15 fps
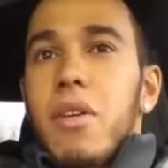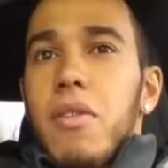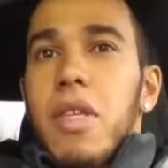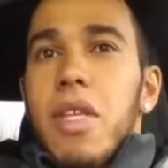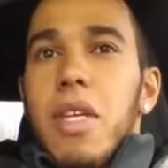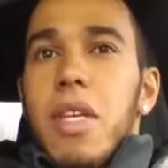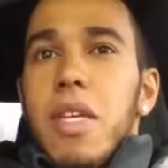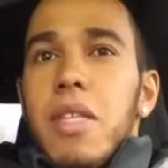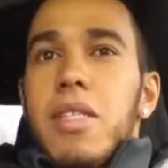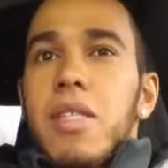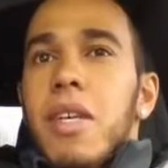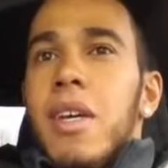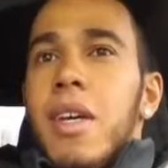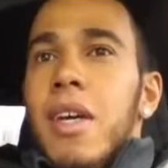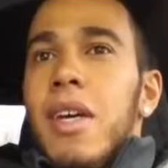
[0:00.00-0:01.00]
over the years
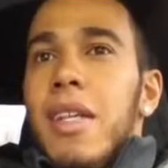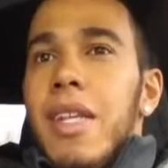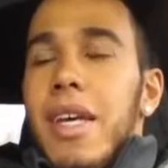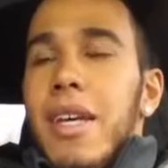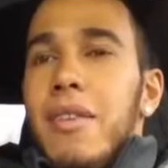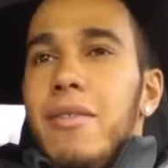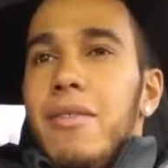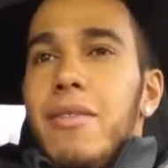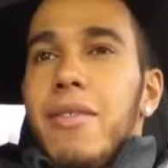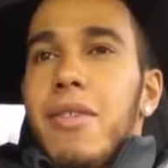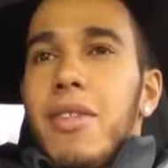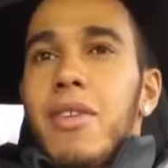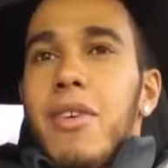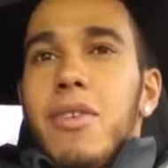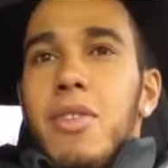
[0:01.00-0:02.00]
that have
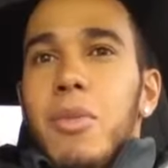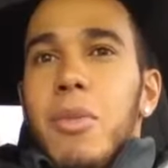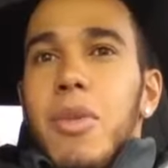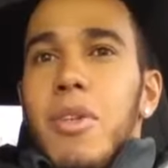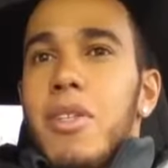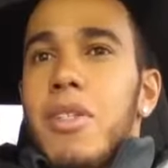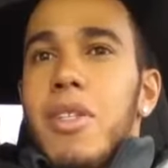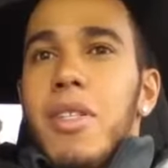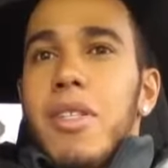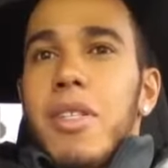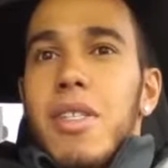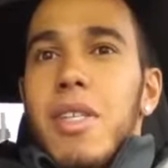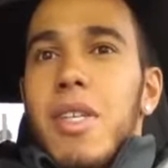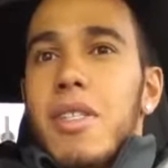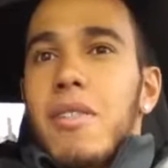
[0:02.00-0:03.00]
contributed to the
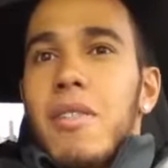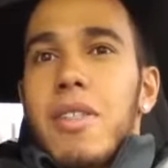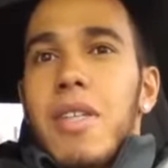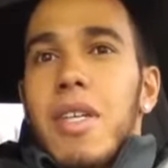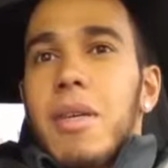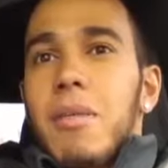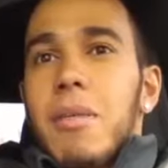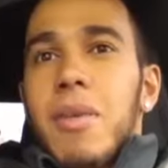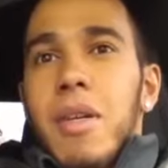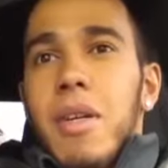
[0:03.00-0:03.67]
success of the team.